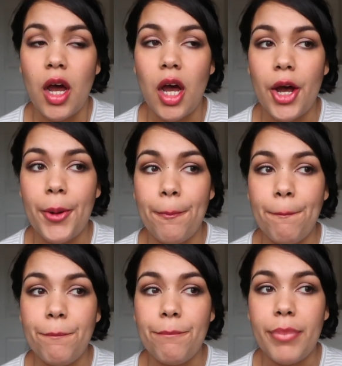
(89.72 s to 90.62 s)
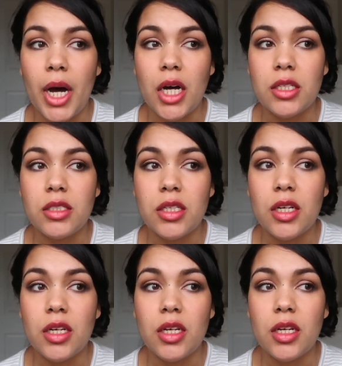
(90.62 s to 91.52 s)
um, but
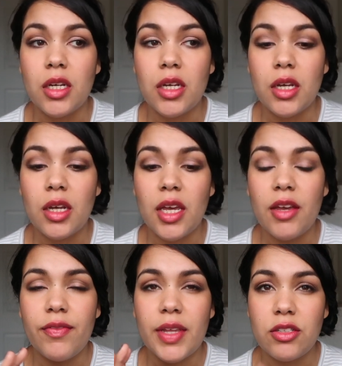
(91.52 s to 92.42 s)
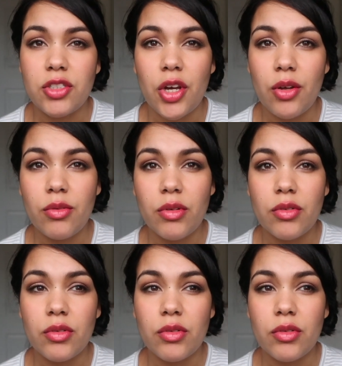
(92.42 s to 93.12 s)
if they don't,